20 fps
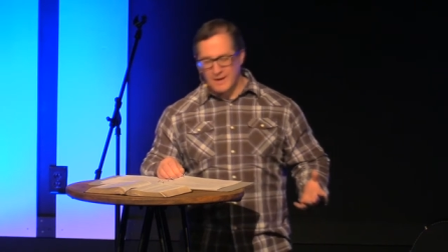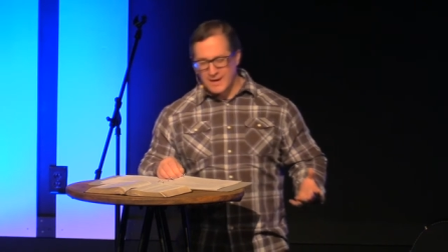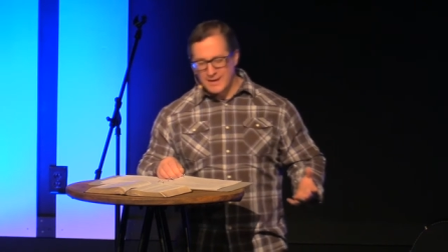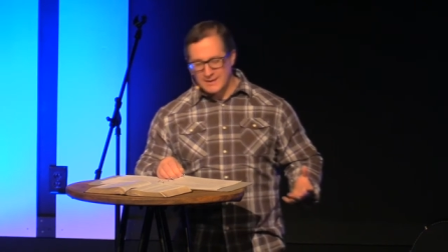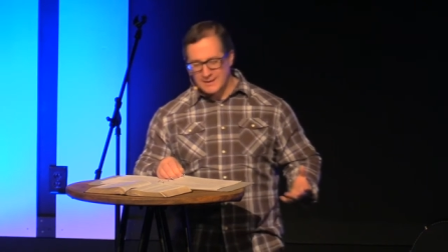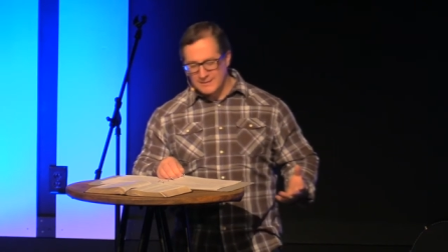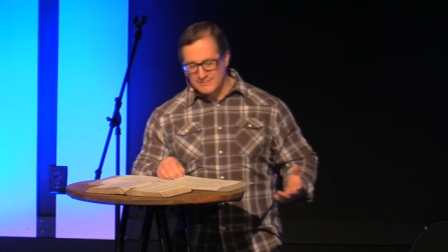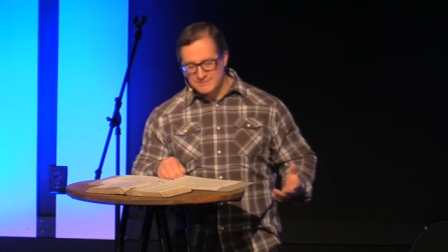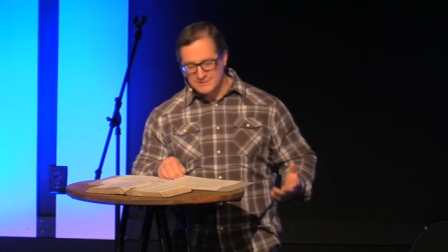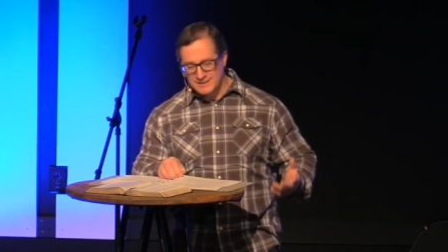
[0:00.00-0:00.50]

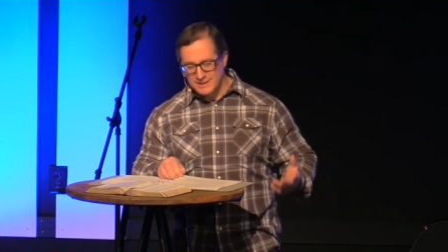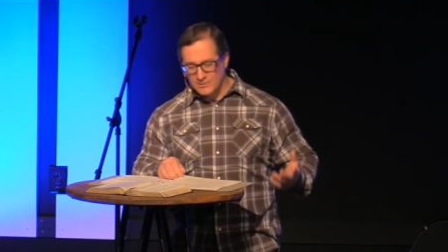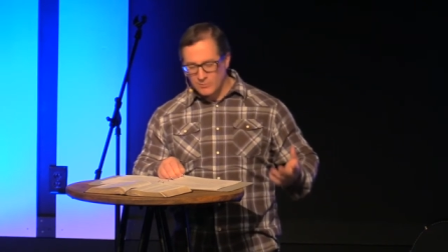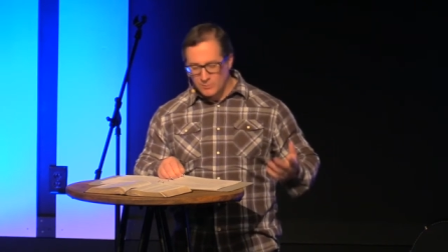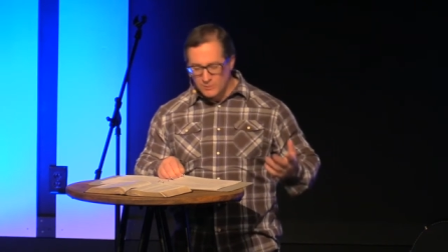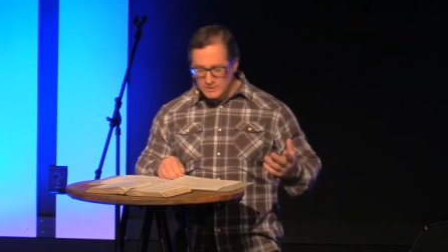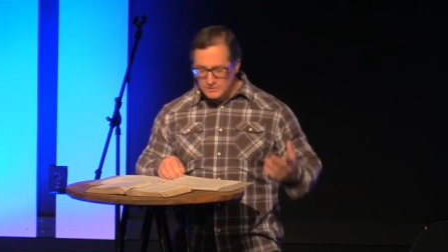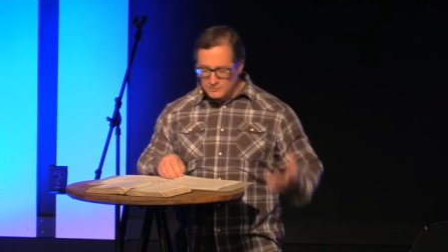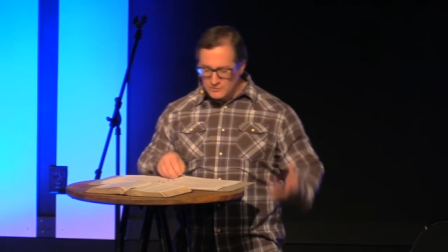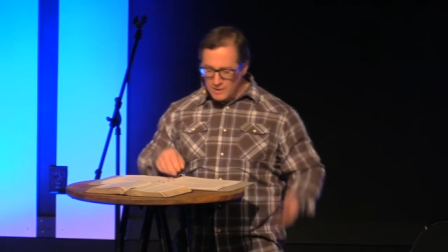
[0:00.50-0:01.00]
right? I'm just like,
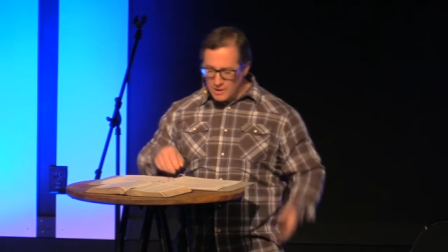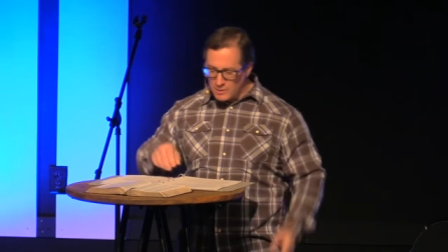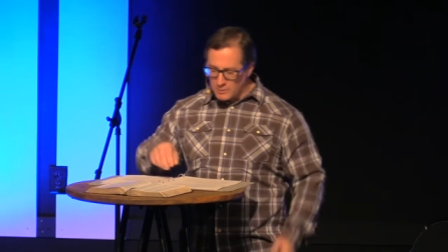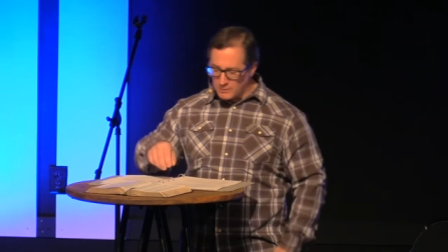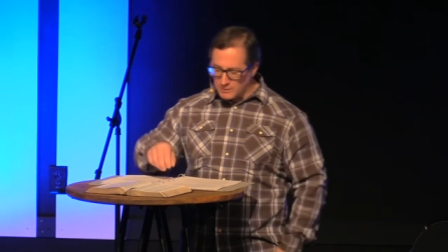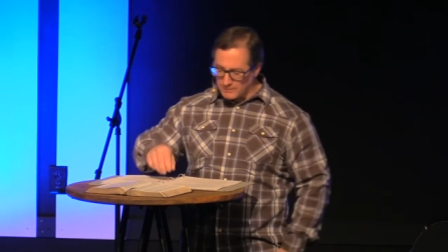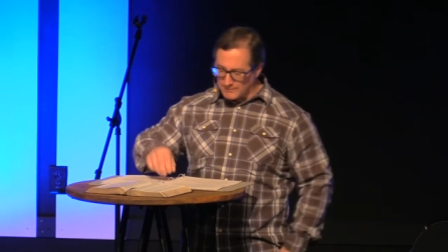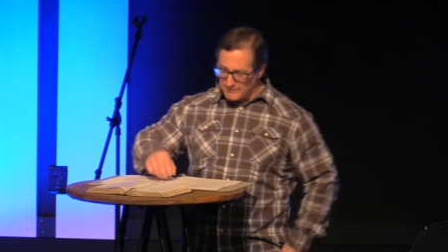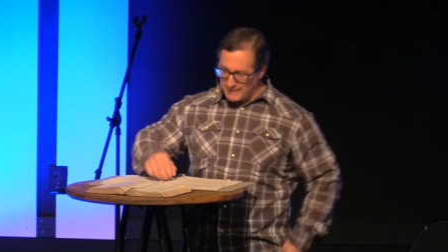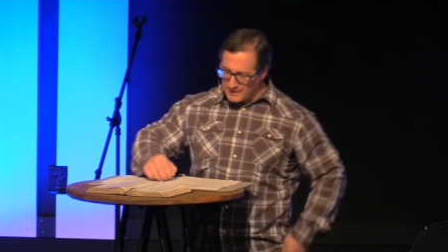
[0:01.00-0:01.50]
what's
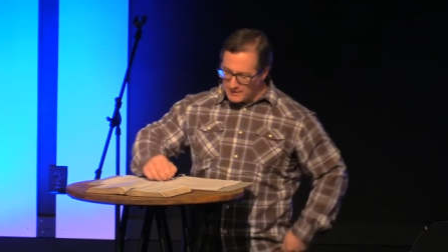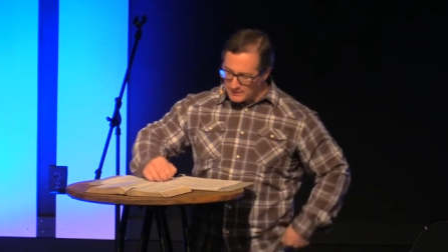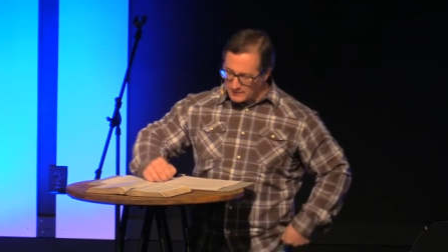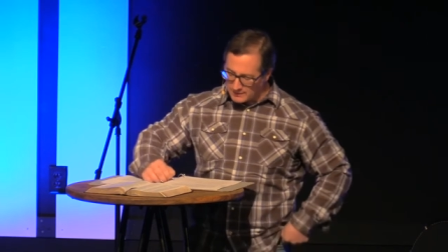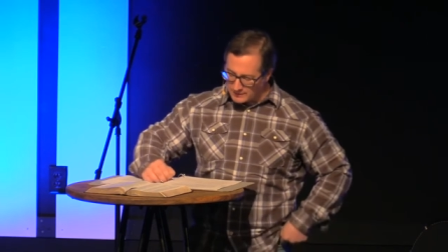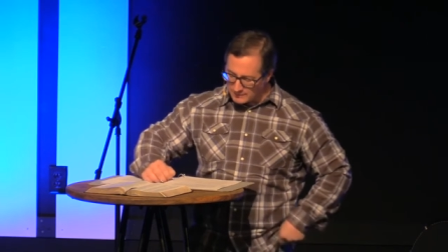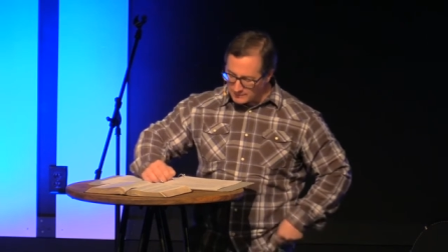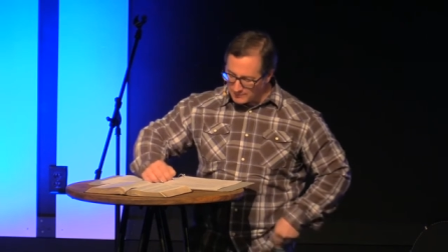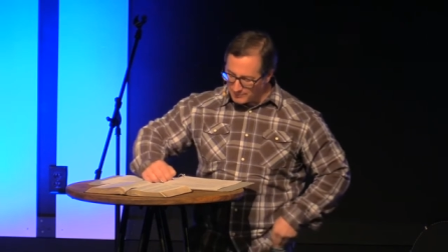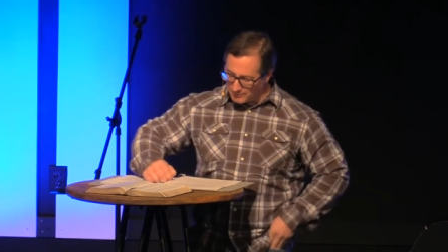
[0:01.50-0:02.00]
wrong with
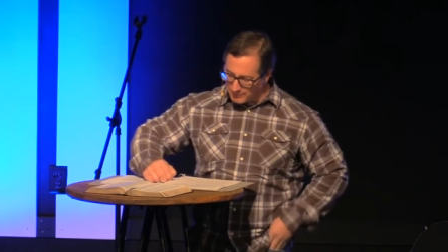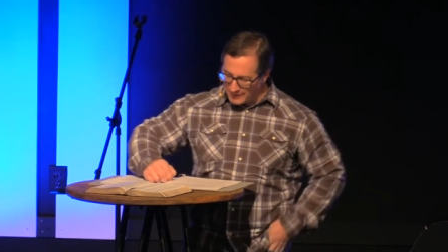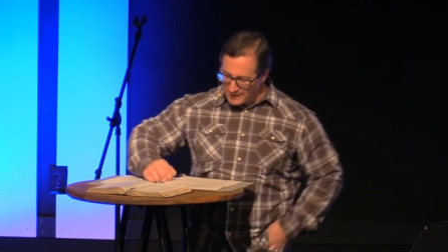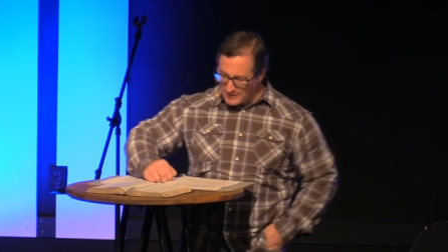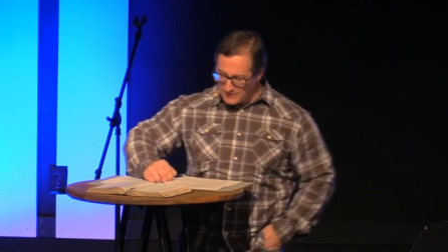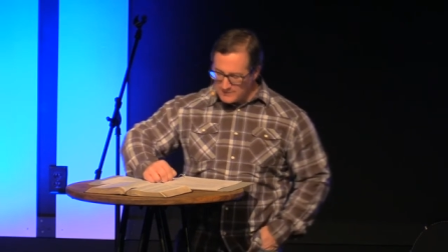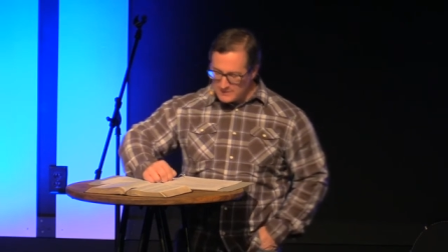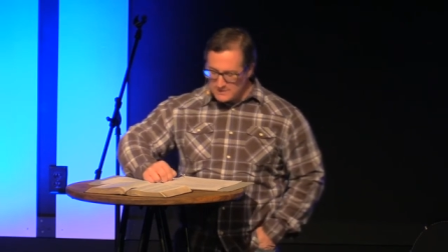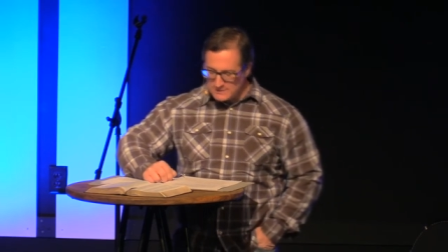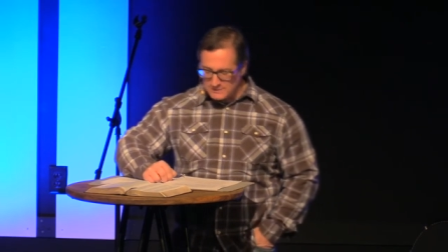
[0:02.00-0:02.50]
Americans?
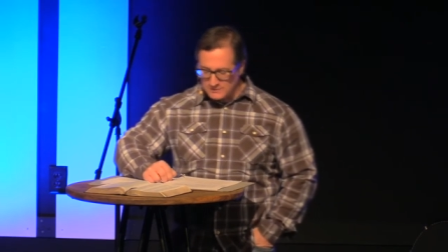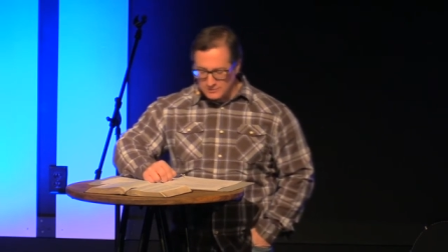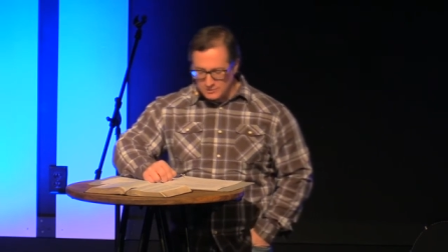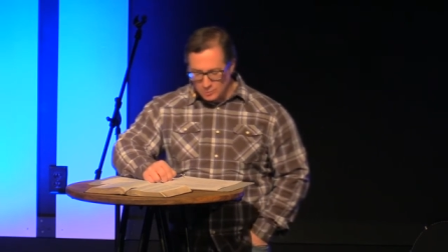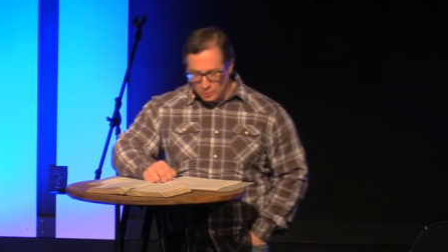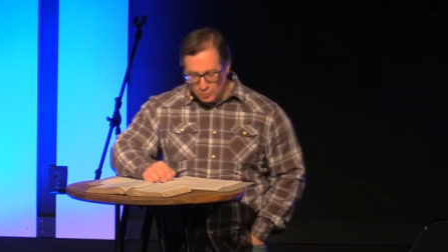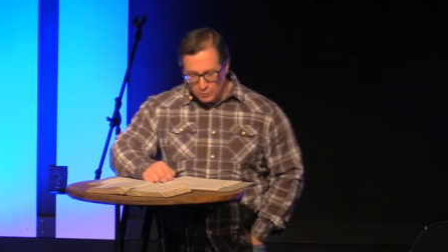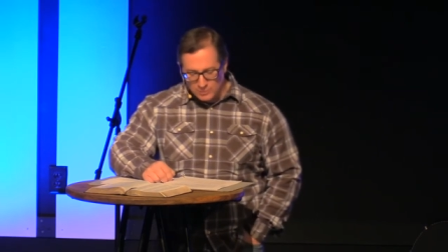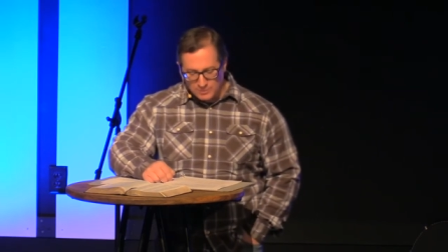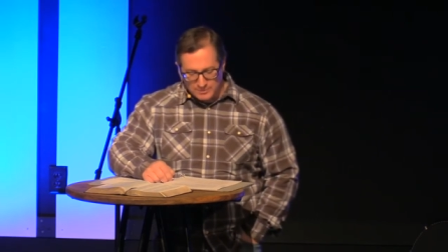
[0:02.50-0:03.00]
Brownies and
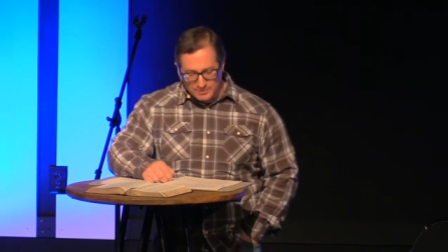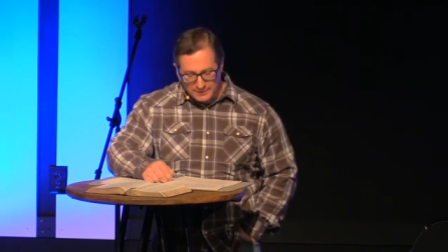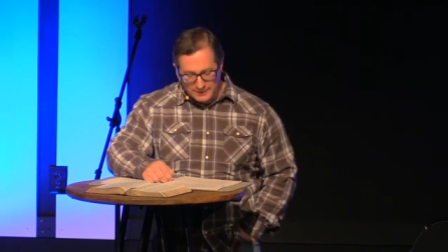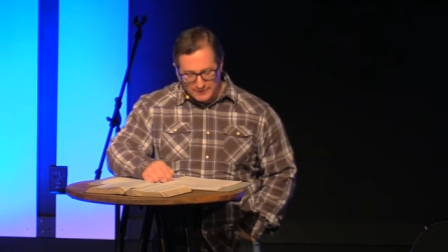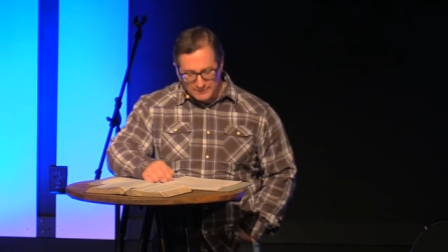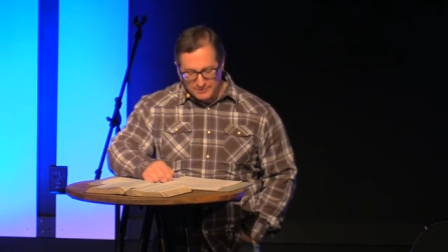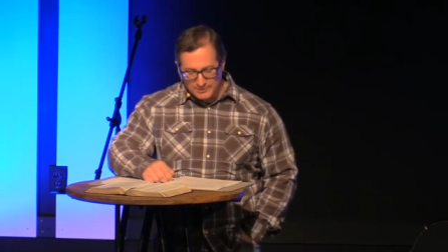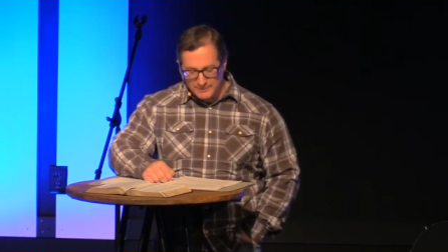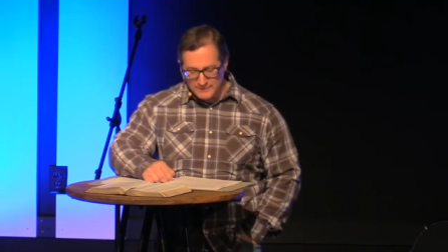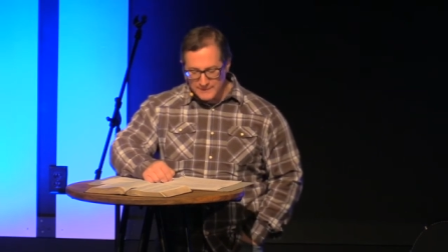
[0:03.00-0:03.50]
toilet
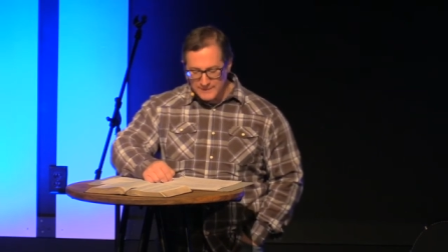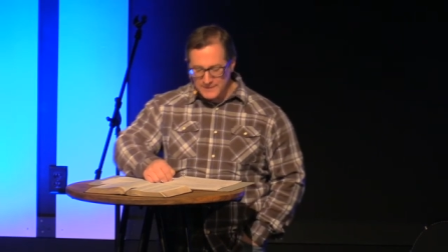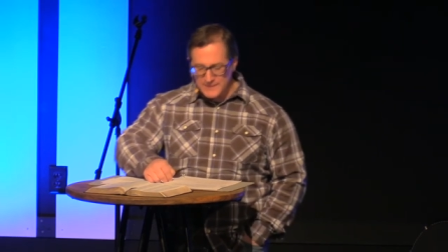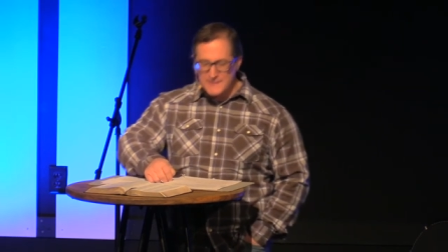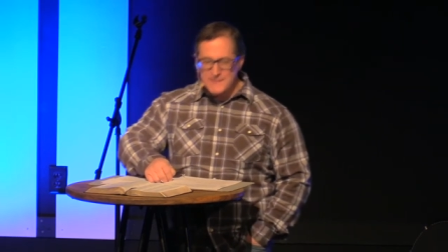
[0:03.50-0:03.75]
paper.